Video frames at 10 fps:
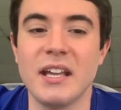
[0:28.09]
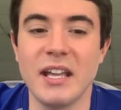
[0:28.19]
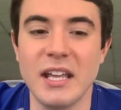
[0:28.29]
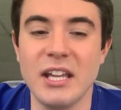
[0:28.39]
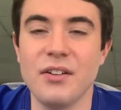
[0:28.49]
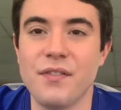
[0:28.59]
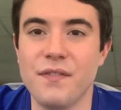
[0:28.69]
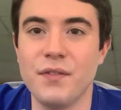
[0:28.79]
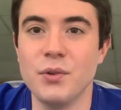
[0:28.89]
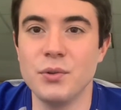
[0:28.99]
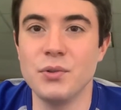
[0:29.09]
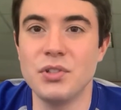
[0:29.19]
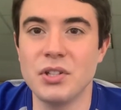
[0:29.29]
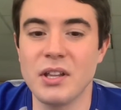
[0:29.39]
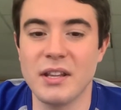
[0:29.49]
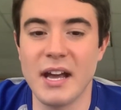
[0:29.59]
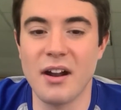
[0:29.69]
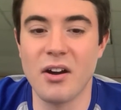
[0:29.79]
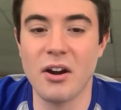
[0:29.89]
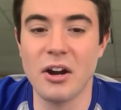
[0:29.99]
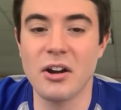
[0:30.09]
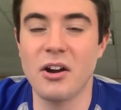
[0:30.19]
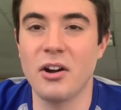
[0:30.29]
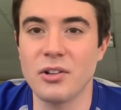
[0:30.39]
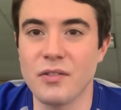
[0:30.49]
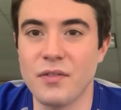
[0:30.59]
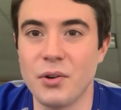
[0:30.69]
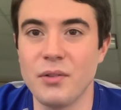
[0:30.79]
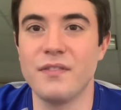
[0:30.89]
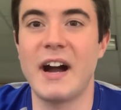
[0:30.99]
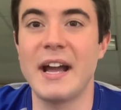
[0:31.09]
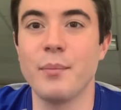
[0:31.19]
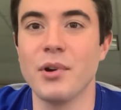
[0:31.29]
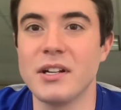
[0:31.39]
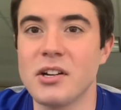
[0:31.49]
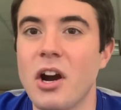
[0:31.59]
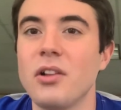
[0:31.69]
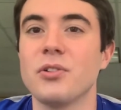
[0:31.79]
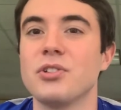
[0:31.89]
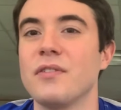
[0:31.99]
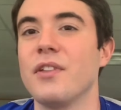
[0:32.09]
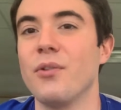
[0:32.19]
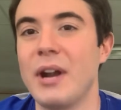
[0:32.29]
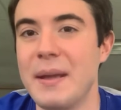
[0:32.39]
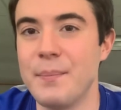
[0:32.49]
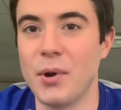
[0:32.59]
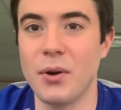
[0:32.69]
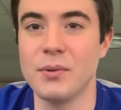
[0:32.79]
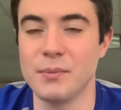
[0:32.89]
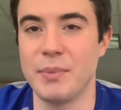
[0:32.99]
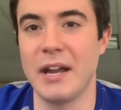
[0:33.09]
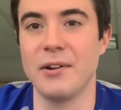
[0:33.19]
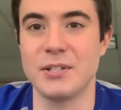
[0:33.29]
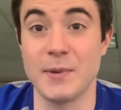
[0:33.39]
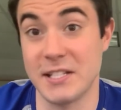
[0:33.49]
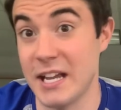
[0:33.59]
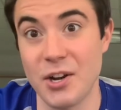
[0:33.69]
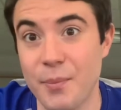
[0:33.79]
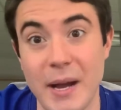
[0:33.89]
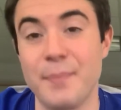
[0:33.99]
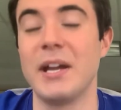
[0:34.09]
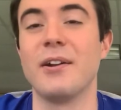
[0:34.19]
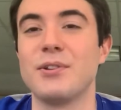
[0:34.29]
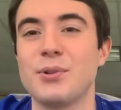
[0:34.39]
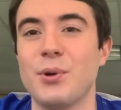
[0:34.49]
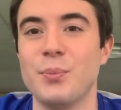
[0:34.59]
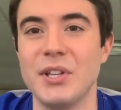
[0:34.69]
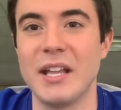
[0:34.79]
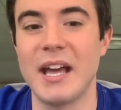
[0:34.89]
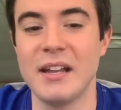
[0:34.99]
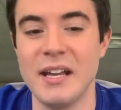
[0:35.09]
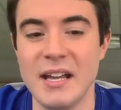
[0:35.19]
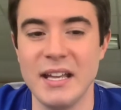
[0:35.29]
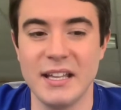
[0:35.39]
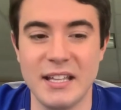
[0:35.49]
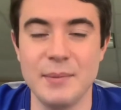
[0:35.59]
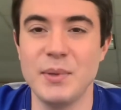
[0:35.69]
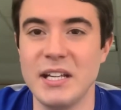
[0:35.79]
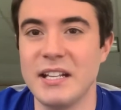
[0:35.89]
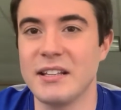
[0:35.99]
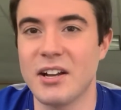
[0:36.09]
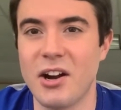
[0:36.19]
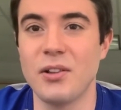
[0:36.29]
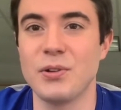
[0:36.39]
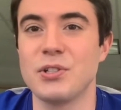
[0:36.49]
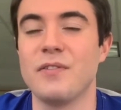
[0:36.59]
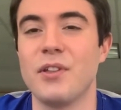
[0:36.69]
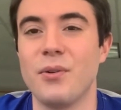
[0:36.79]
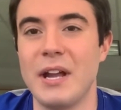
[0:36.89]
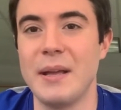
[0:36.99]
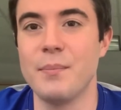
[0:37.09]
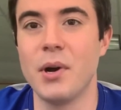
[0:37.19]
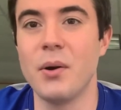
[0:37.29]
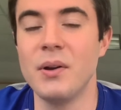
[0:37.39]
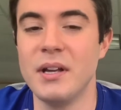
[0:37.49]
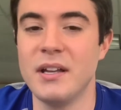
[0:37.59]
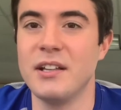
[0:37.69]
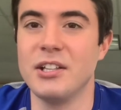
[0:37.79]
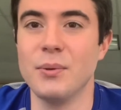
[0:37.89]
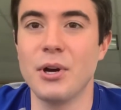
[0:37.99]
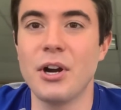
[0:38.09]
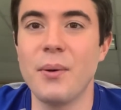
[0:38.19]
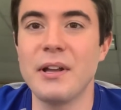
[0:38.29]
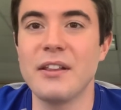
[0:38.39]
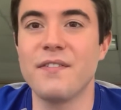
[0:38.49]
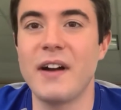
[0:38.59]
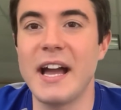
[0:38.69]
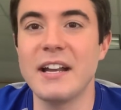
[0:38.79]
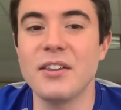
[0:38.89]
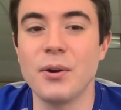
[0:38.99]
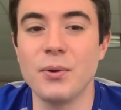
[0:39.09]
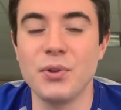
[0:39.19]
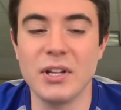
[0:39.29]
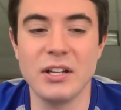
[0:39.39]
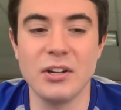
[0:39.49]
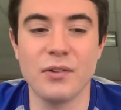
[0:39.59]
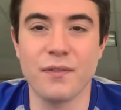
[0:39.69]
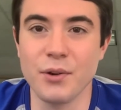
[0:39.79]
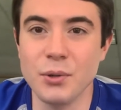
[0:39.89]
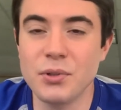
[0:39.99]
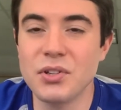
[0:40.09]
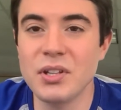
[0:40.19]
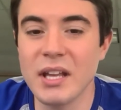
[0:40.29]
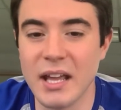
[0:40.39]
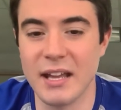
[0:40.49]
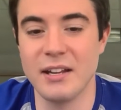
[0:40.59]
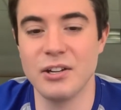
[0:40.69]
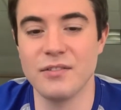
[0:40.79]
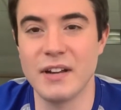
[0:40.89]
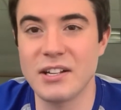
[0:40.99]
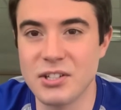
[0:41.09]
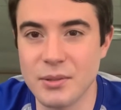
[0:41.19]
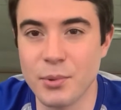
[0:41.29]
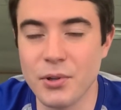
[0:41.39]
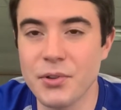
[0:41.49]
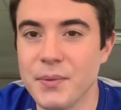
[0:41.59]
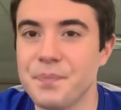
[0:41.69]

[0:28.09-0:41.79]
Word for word: eat foods that are colorful, vibrant, colors of the rainbow, parents might say. I know my parents told me that. Keep eating the colors of the rainbow. You are going to find those in your fruits and your vegetables